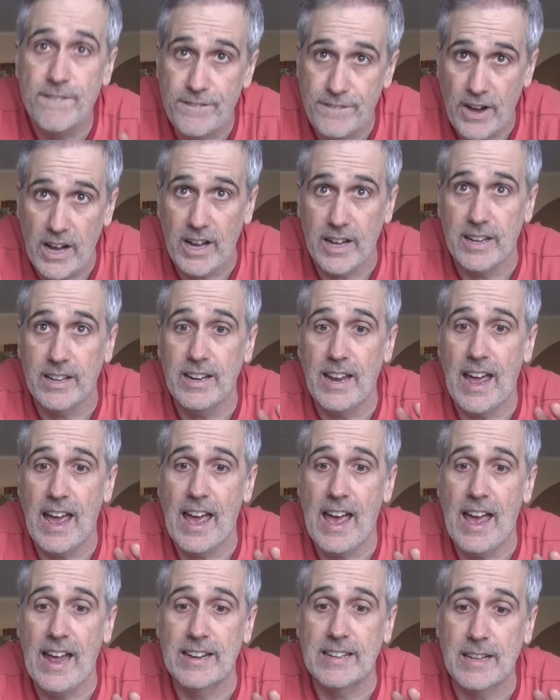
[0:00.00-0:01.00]
fun
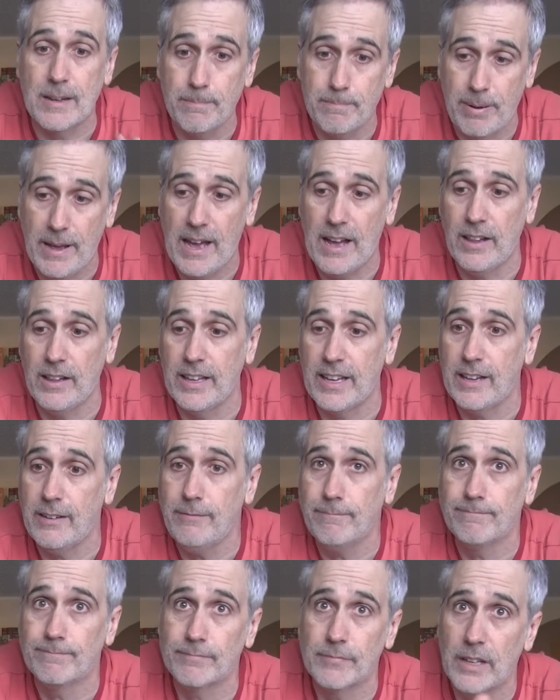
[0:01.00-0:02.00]
and
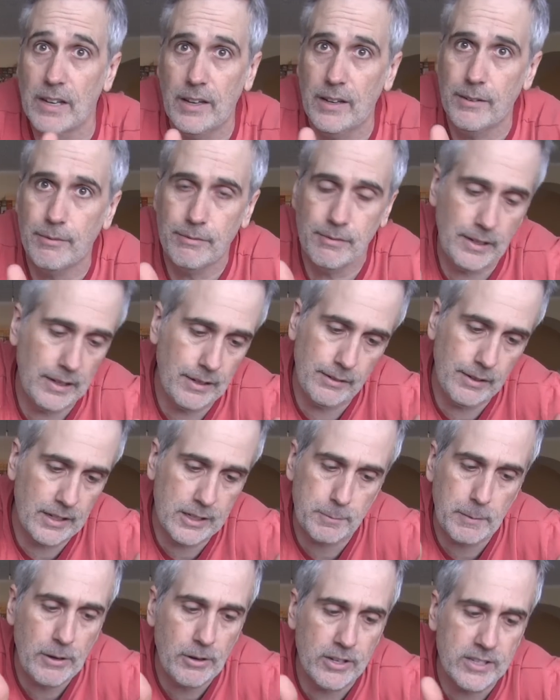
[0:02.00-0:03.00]
compelling
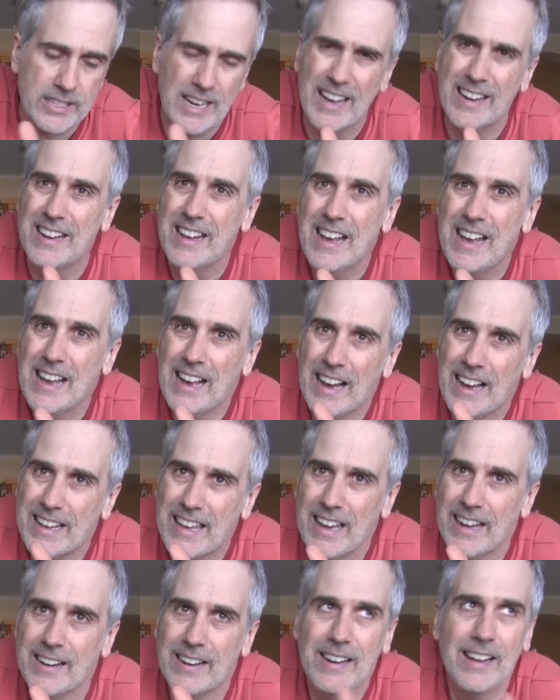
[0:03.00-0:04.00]
experience, and
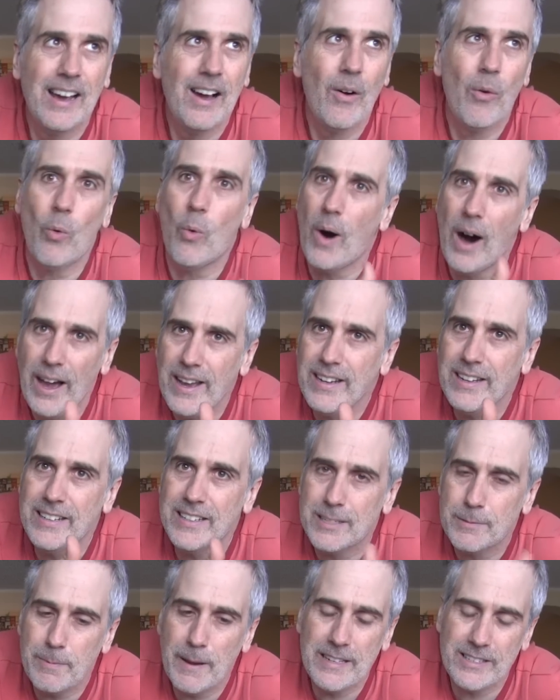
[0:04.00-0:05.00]
again, why didn't
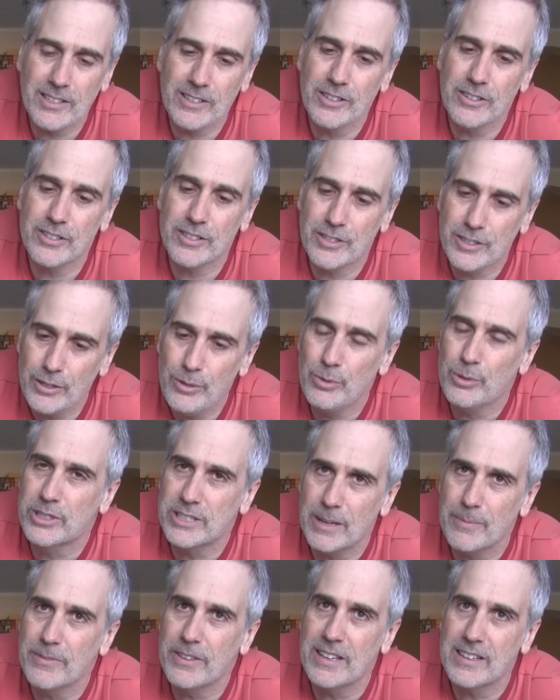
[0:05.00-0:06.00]
Space Alert do
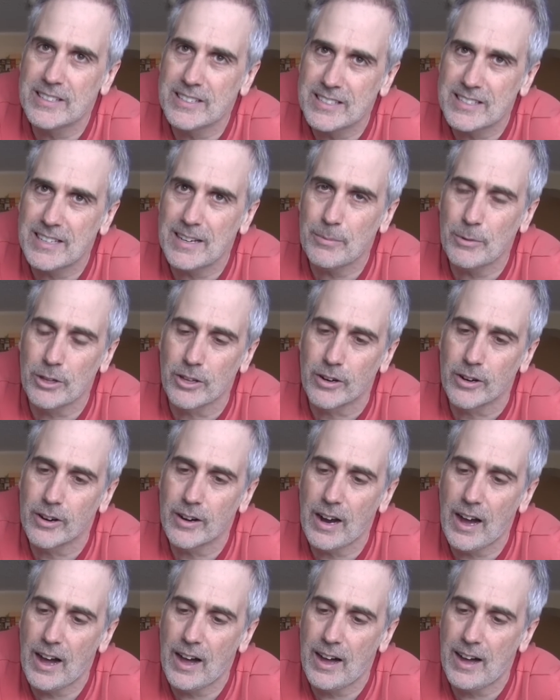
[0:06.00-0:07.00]
something similar?
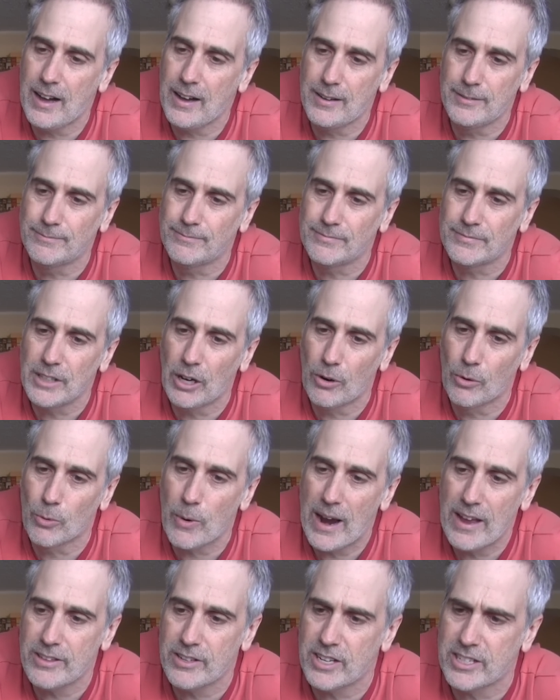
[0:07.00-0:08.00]
You know,
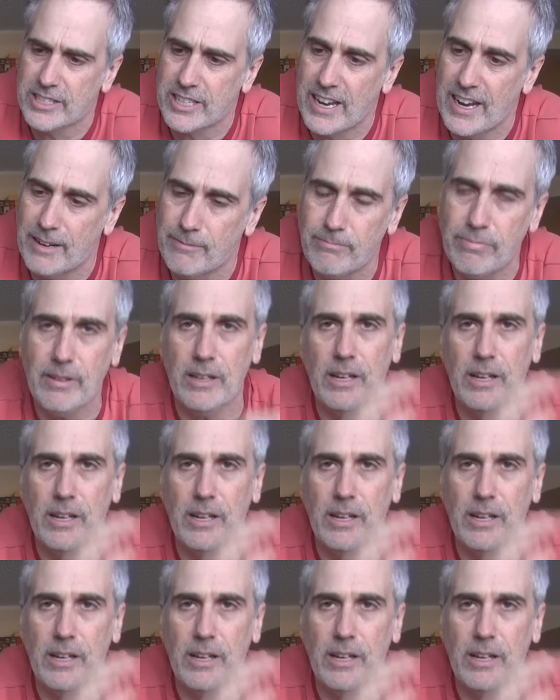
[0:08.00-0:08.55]
rather than just saying,